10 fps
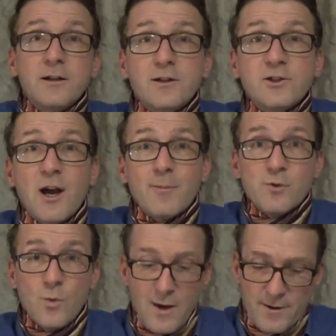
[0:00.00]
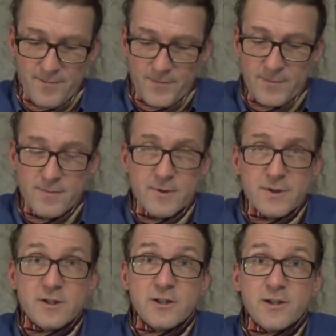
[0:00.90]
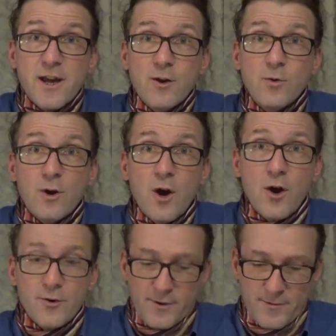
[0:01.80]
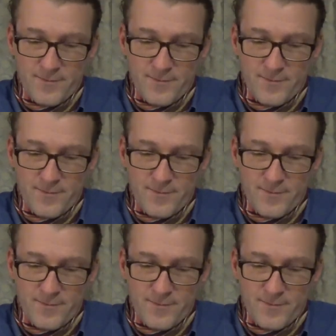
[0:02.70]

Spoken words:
Chapter 1. Snail Garden.